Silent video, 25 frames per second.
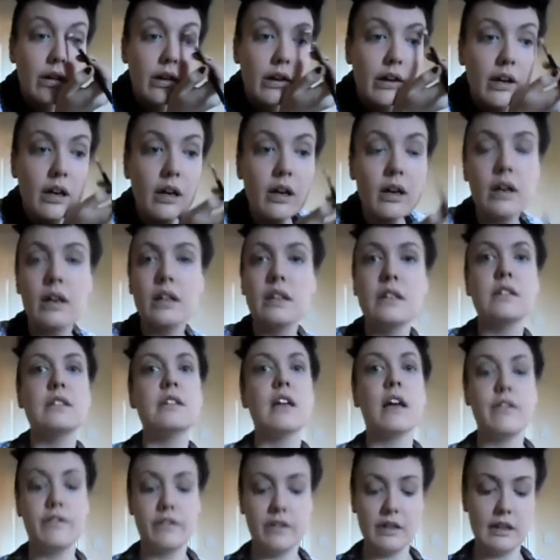They are
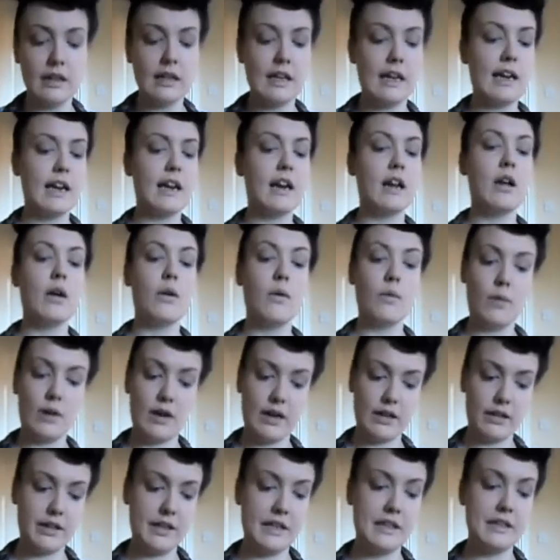definitely
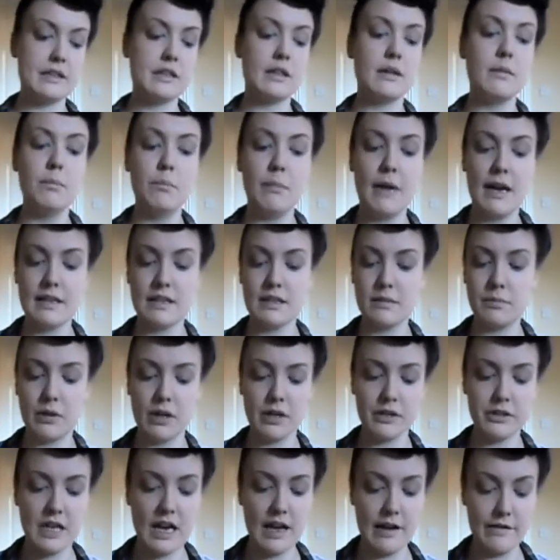worth it. Best
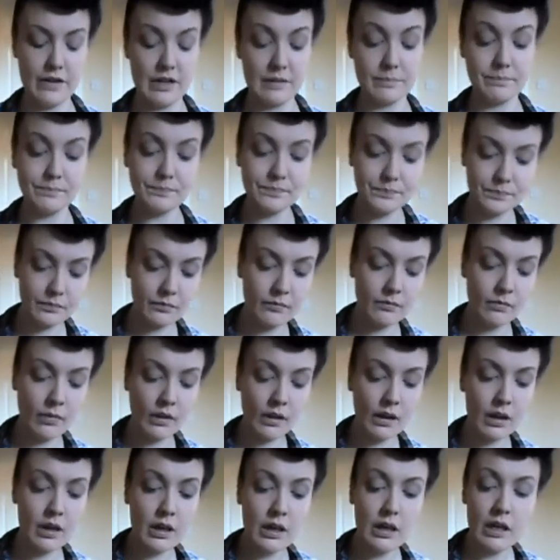brush ever.
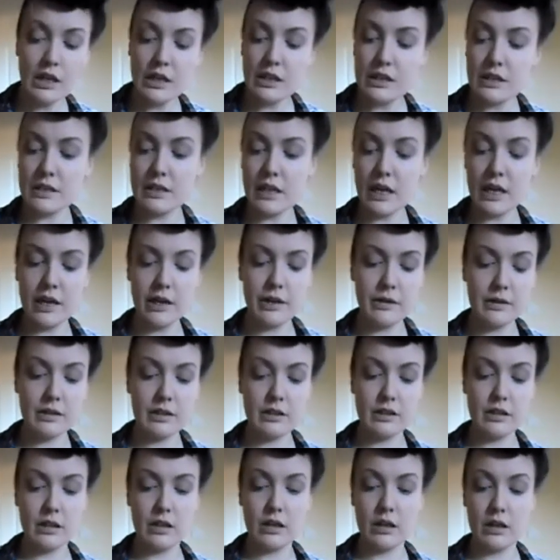So
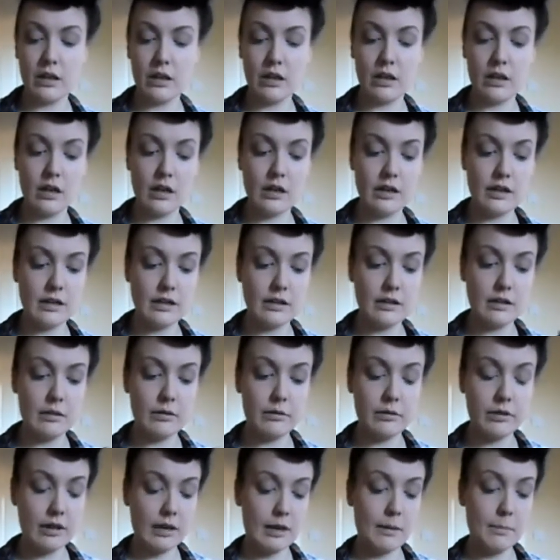
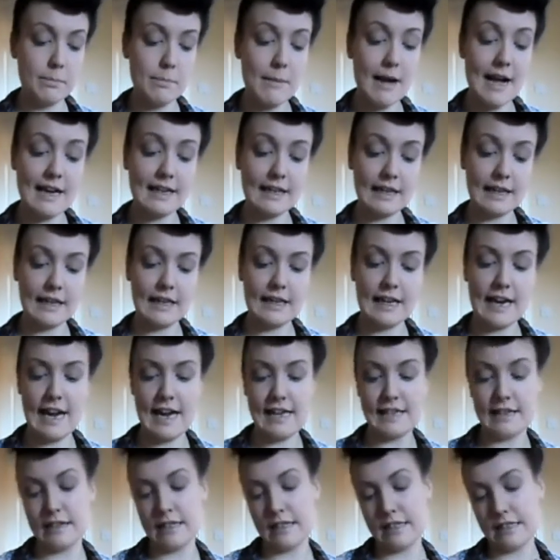MAC
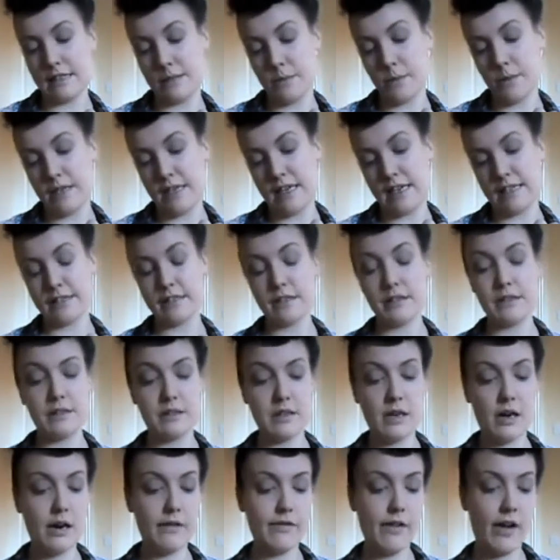again, this one is
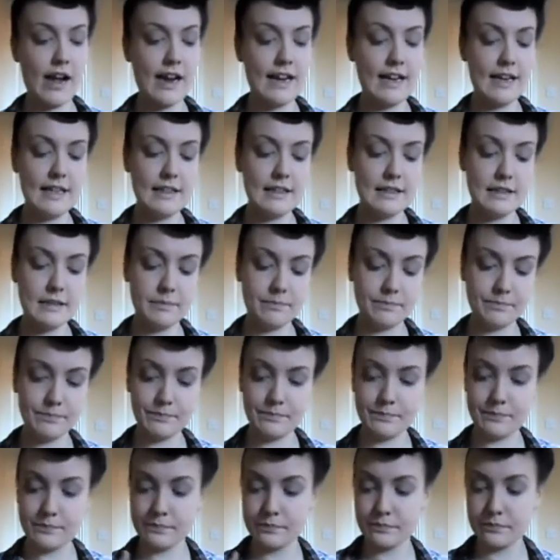Star Violet.
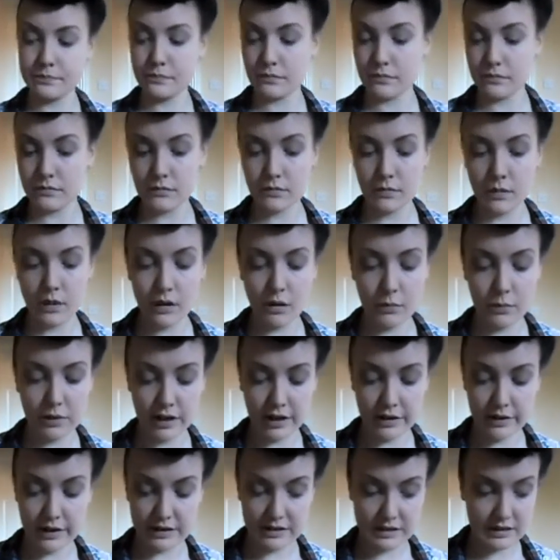
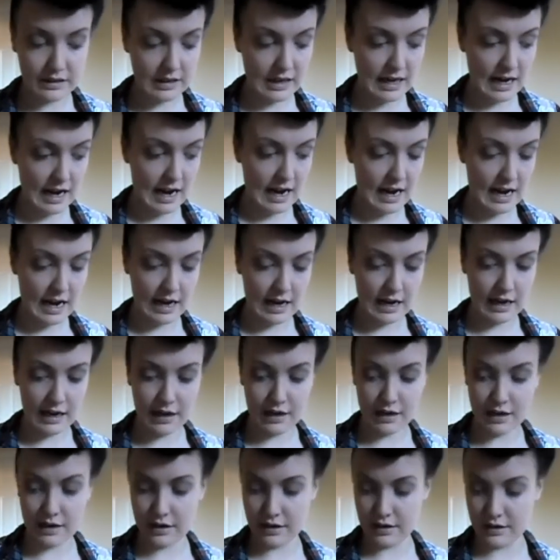We're going to
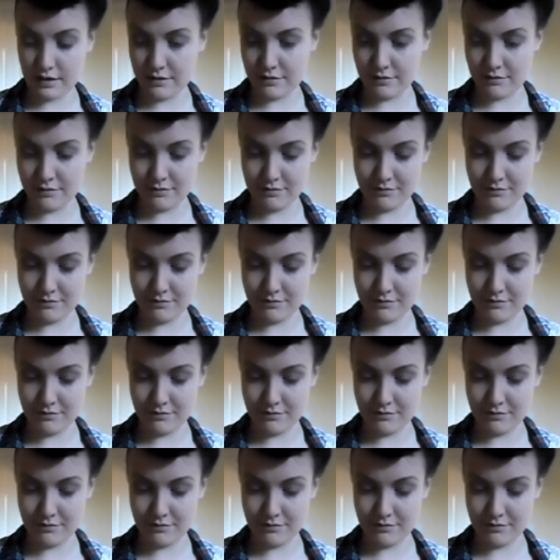take